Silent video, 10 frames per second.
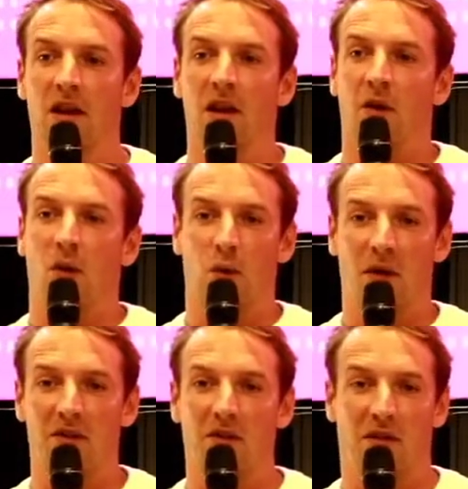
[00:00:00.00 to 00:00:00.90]
We
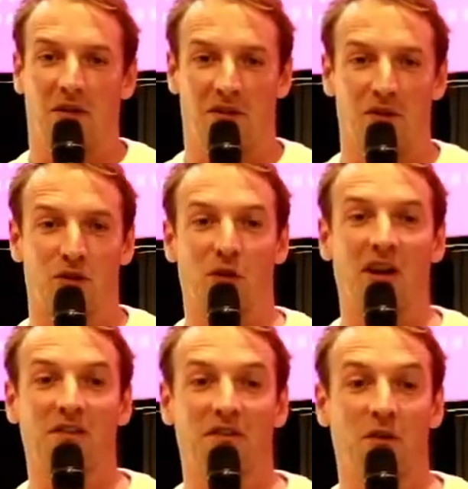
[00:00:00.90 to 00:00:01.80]
had a
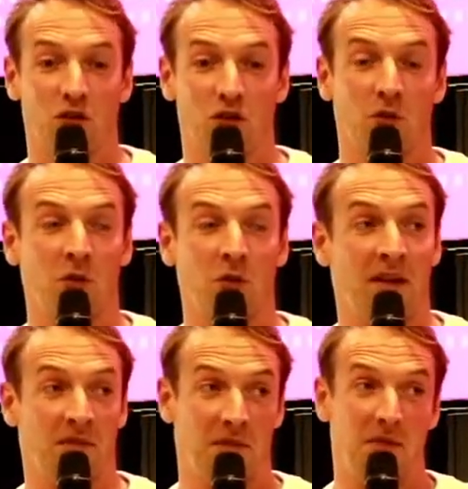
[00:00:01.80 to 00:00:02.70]
great functional
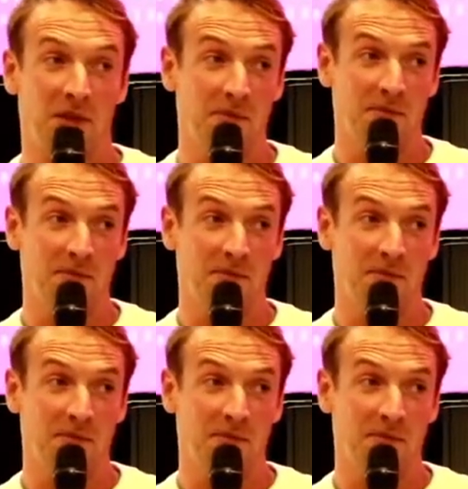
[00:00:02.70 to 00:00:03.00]
MVP.